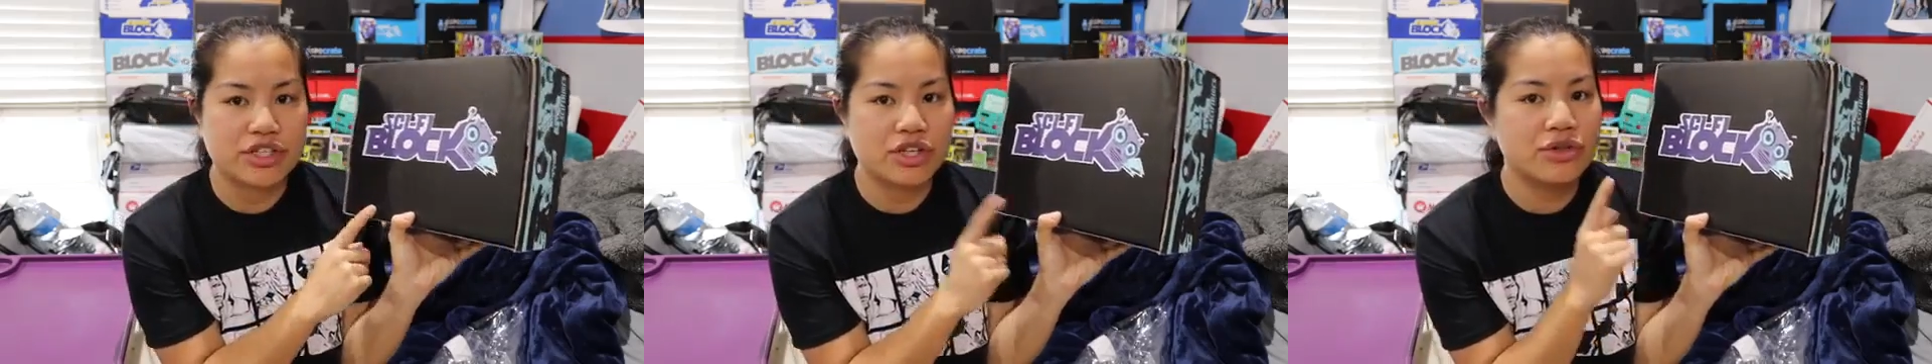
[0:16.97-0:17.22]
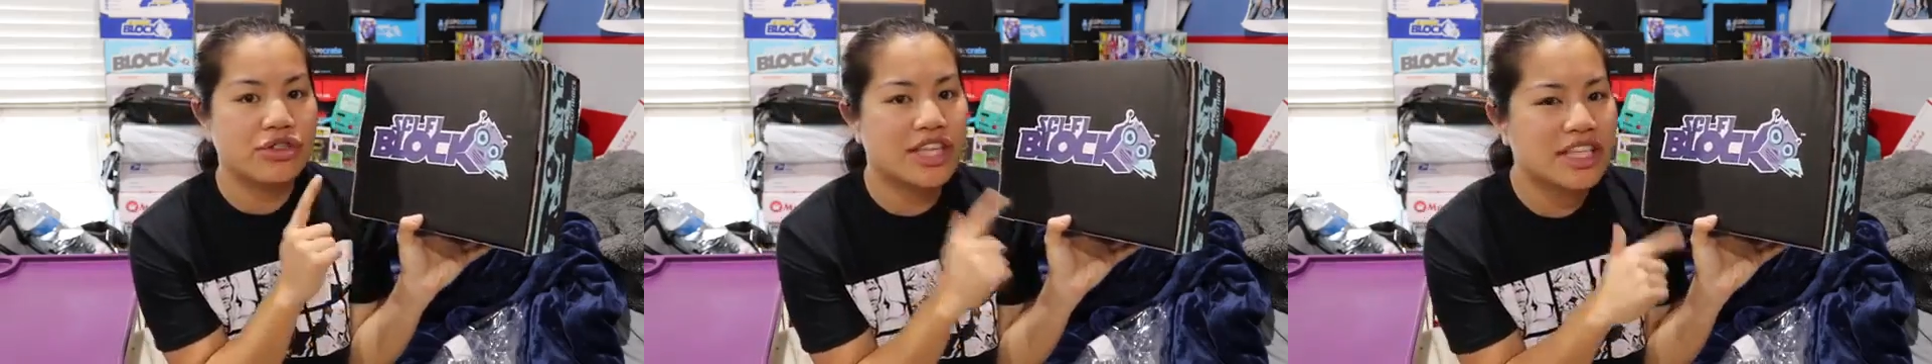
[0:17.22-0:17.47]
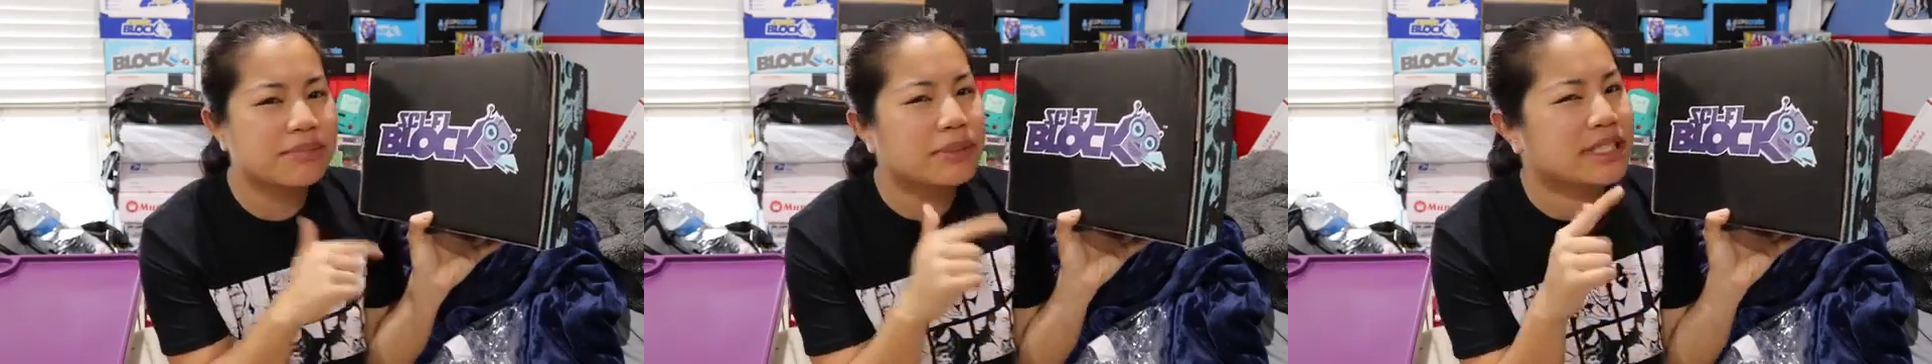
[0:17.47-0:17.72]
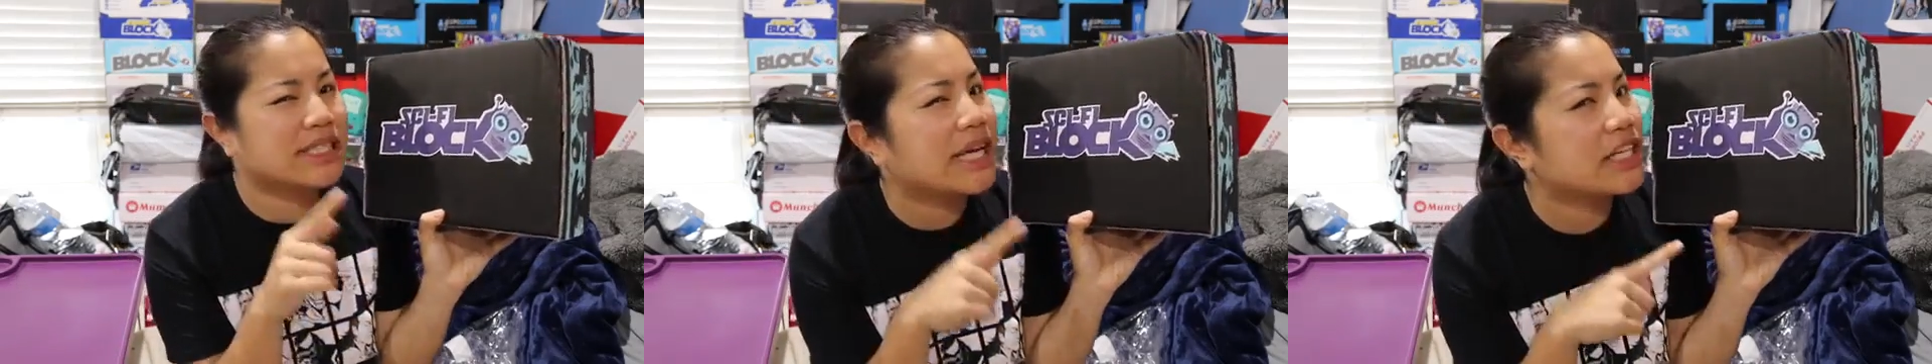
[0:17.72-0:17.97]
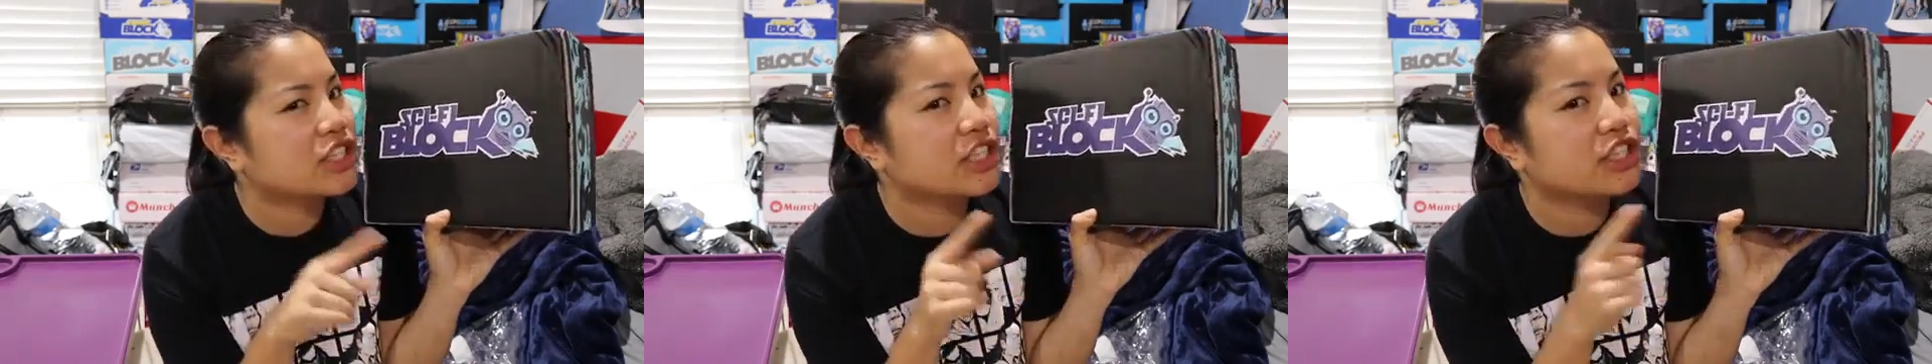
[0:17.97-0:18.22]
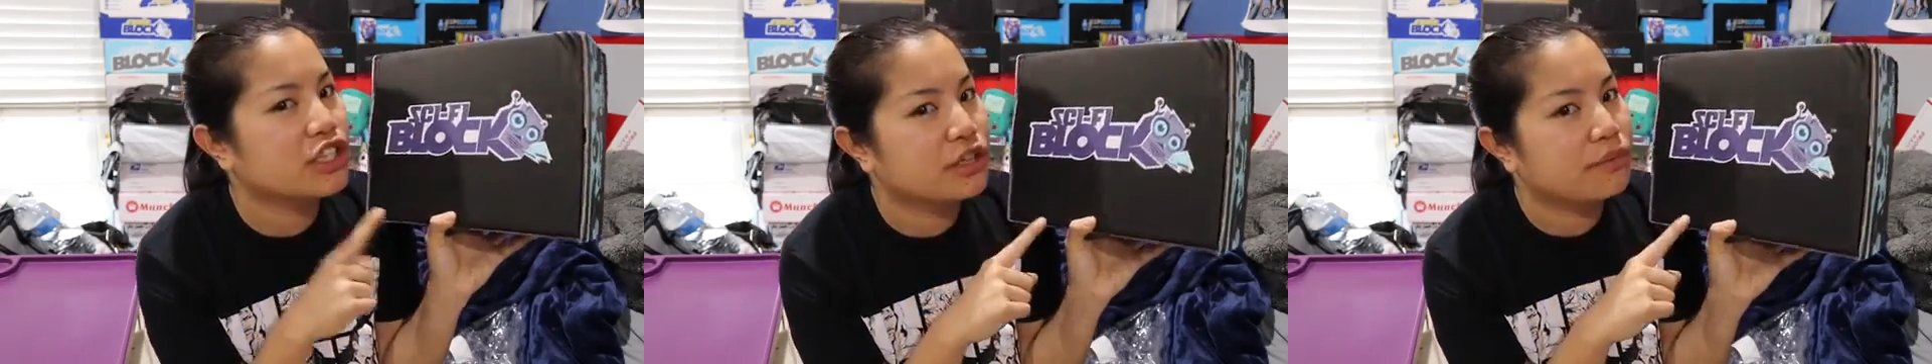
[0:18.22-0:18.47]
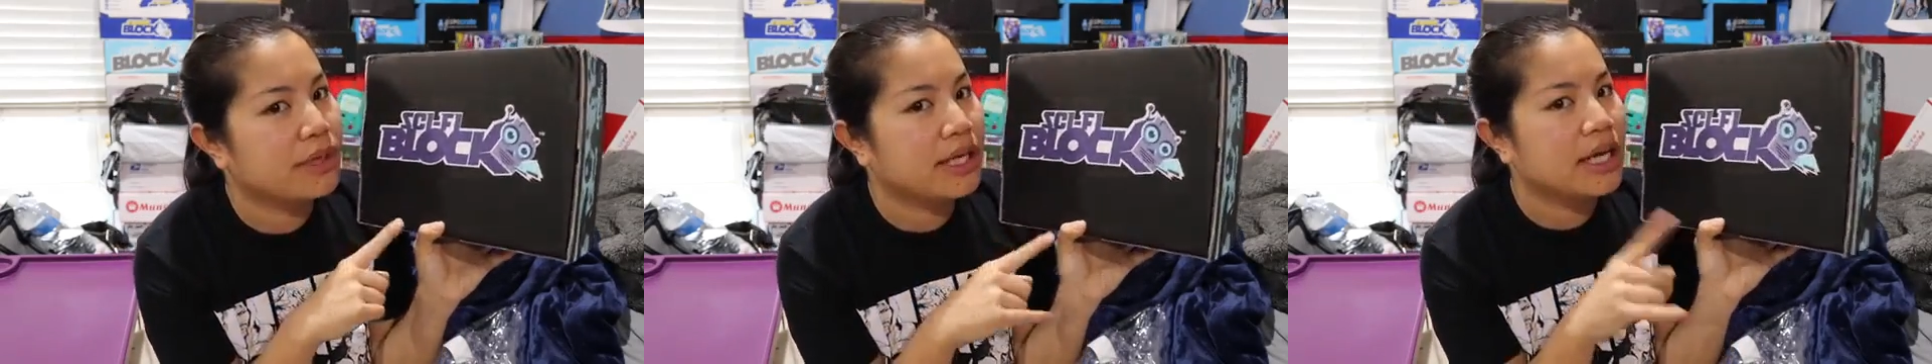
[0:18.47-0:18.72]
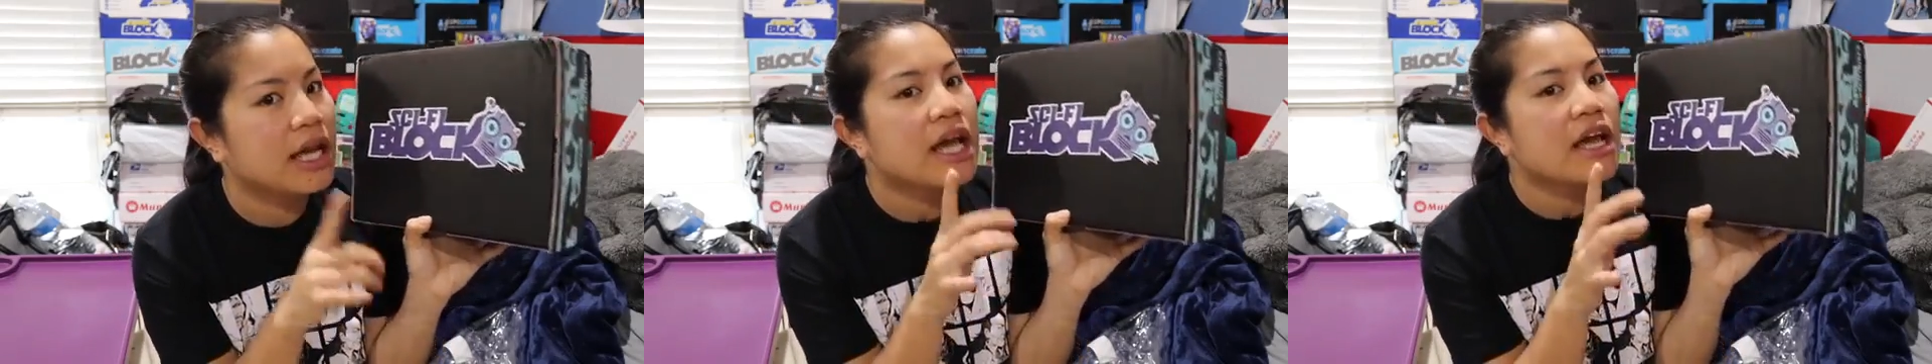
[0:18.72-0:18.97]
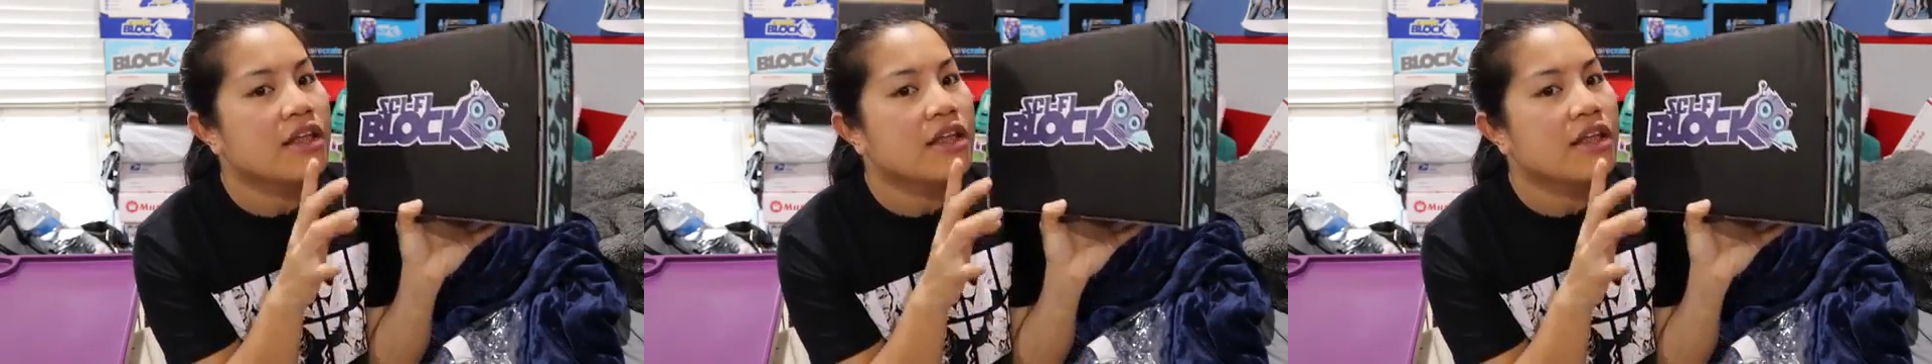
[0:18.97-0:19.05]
so this potentially could be